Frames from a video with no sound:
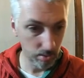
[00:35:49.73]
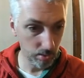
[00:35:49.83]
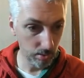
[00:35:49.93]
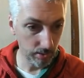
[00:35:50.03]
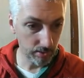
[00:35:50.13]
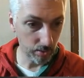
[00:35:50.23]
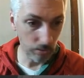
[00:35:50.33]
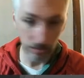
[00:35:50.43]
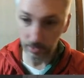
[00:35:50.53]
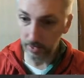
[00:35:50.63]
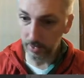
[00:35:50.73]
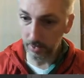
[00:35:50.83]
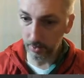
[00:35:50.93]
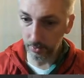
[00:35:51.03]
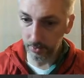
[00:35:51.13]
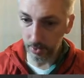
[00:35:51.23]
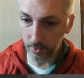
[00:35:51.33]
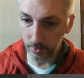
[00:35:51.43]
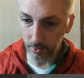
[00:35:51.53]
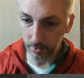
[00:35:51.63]
Let's go a little
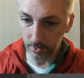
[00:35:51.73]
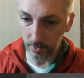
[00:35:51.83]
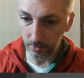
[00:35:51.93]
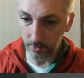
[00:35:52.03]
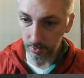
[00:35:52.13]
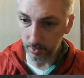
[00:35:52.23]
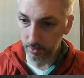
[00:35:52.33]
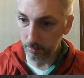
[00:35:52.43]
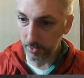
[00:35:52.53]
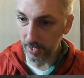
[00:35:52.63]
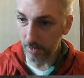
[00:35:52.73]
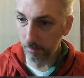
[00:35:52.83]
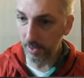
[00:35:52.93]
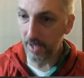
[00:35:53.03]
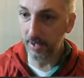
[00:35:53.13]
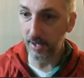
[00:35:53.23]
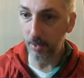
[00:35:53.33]
darker than our dark, but not black yet.